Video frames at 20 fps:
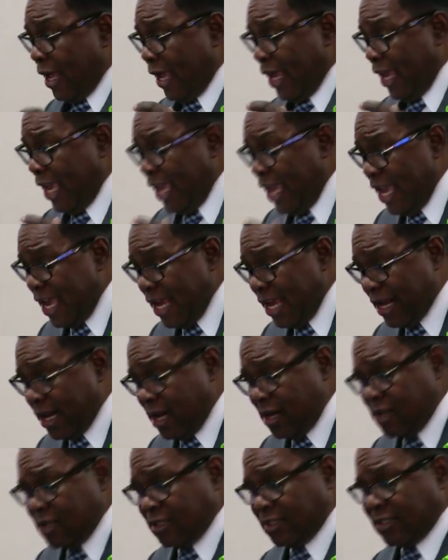
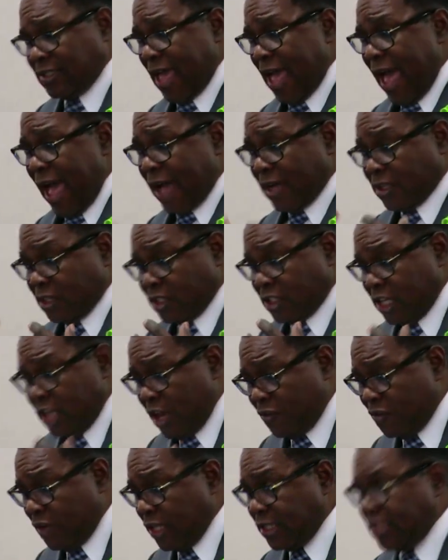eagle's
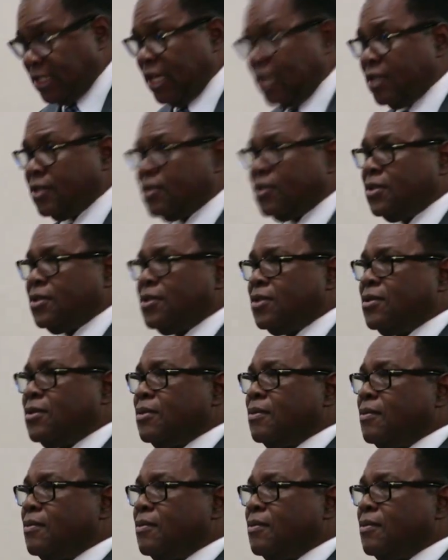activities,